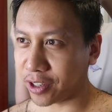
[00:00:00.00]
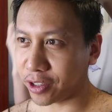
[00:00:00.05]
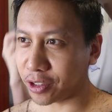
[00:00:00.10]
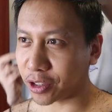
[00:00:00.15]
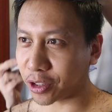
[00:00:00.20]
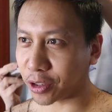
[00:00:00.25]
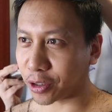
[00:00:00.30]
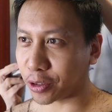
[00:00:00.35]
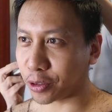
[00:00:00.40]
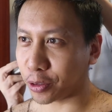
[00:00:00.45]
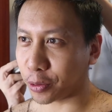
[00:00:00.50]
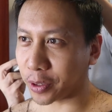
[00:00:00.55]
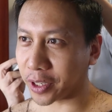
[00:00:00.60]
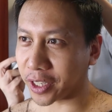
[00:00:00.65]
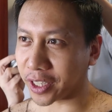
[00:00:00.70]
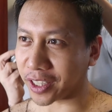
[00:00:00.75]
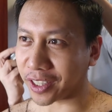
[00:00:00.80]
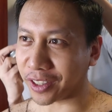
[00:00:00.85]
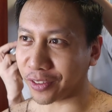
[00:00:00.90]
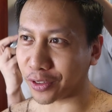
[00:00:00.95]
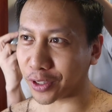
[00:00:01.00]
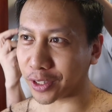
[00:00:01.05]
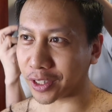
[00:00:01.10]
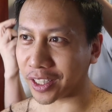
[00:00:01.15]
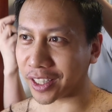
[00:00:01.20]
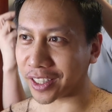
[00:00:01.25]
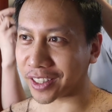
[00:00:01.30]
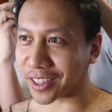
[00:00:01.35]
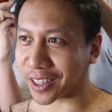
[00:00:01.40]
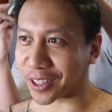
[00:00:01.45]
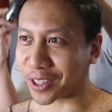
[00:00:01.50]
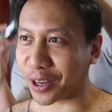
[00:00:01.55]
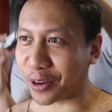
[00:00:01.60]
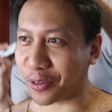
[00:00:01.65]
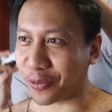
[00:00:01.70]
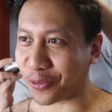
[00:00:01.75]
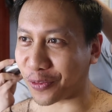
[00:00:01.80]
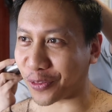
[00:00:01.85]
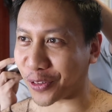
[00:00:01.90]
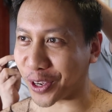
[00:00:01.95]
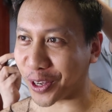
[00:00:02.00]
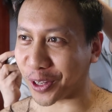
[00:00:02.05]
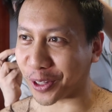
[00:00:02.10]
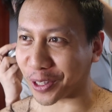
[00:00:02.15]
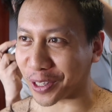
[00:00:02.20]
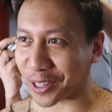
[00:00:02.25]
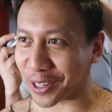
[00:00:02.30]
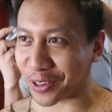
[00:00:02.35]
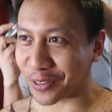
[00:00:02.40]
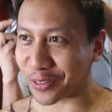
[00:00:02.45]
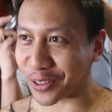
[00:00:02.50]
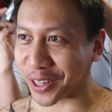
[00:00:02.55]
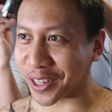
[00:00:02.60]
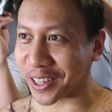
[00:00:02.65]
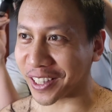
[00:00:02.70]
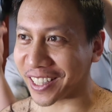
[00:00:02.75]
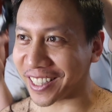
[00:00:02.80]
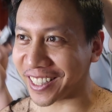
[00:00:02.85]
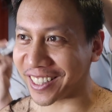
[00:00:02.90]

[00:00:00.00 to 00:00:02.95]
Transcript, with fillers: you sure you're doing it evenly? It doesn't feel evenly.